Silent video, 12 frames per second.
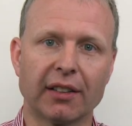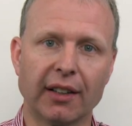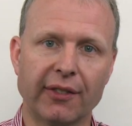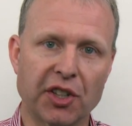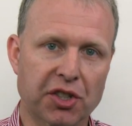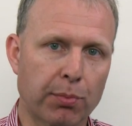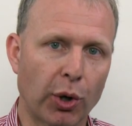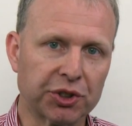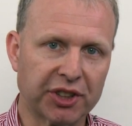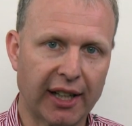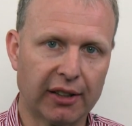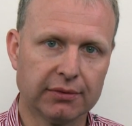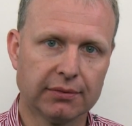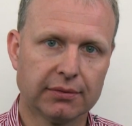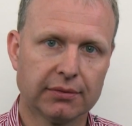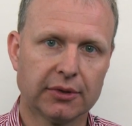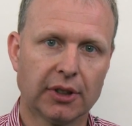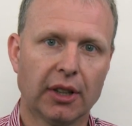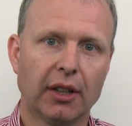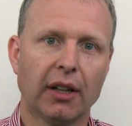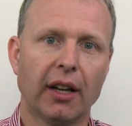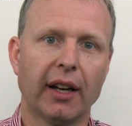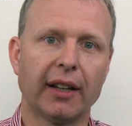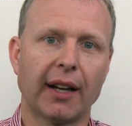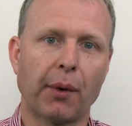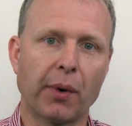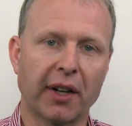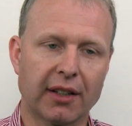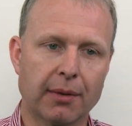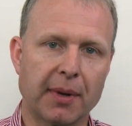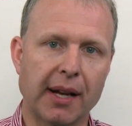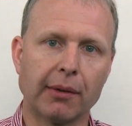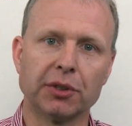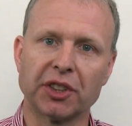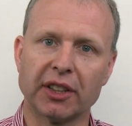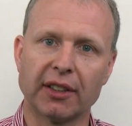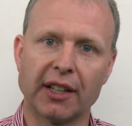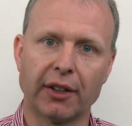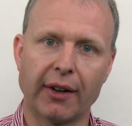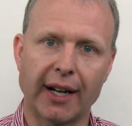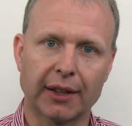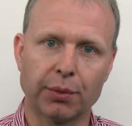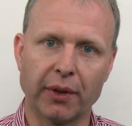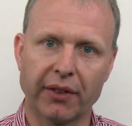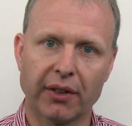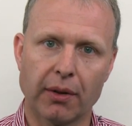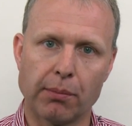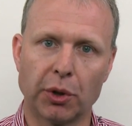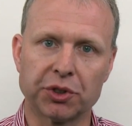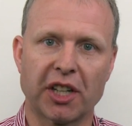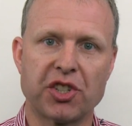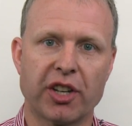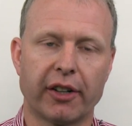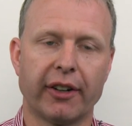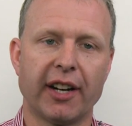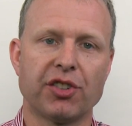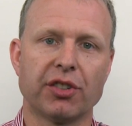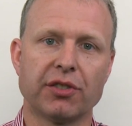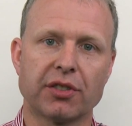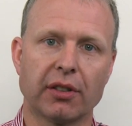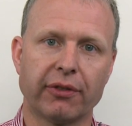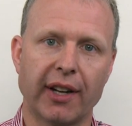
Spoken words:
to live in a small town and I wanted to be able to interact with multi-generations of